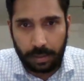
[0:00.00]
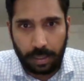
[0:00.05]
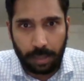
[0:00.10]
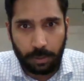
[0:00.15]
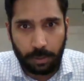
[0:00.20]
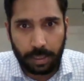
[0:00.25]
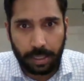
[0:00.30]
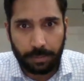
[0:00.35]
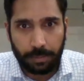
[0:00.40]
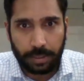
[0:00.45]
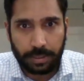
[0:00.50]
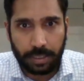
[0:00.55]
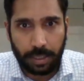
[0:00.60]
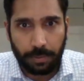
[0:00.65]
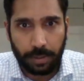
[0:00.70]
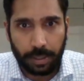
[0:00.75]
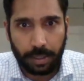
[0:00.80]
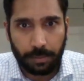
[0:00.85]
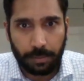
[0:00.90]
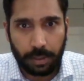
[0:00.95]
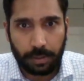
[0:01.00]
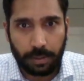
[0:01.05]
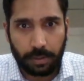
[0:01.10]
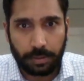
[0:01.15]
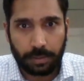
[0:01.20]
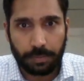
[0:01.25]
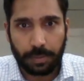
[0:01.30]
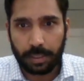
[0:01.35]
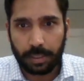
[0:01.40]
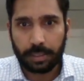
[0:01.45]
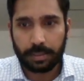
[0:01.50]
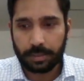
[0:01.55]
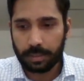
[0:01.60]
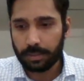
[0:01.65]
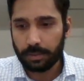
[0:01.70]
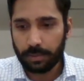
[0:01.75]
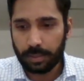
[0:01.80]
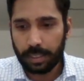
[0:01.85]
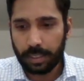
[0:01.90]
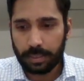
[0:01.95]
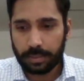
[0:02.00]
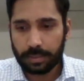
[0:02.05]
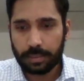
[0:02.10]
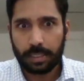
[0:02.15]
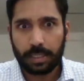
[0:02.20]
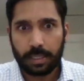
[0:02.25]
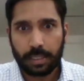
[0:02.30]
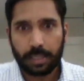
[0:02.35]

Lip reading: I'm going to keep that separate. I'm not going to bring this into this,